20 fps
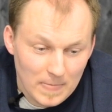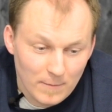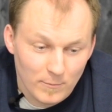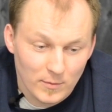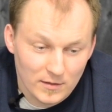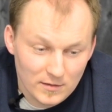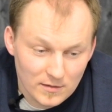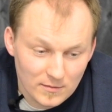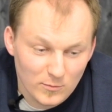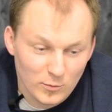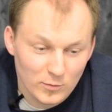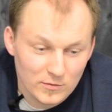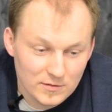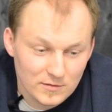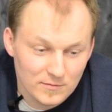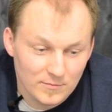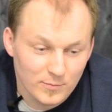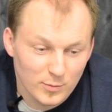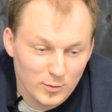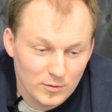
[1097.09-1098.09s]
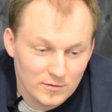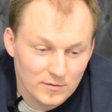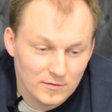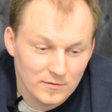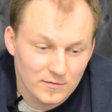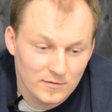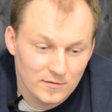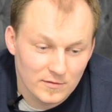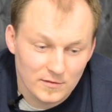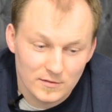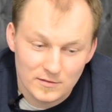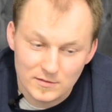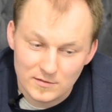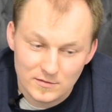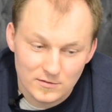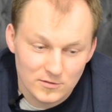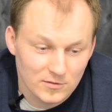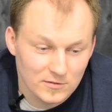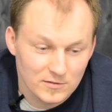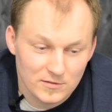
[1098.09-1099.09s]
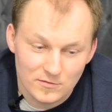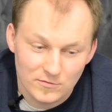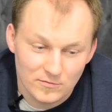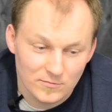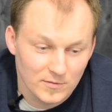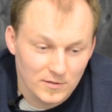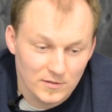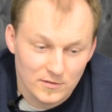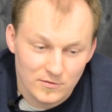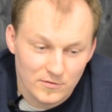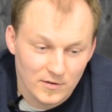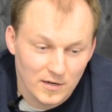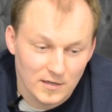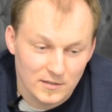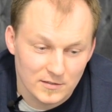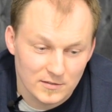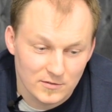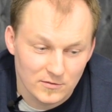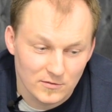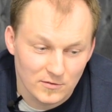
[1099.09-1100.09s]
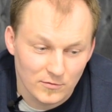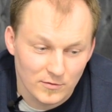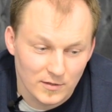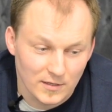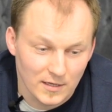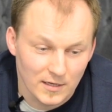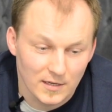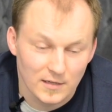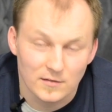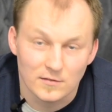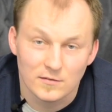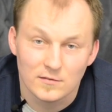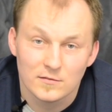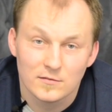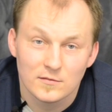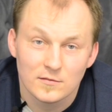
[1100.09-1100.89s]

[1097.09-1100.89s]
But the most important is just to meet Christ, you know, again.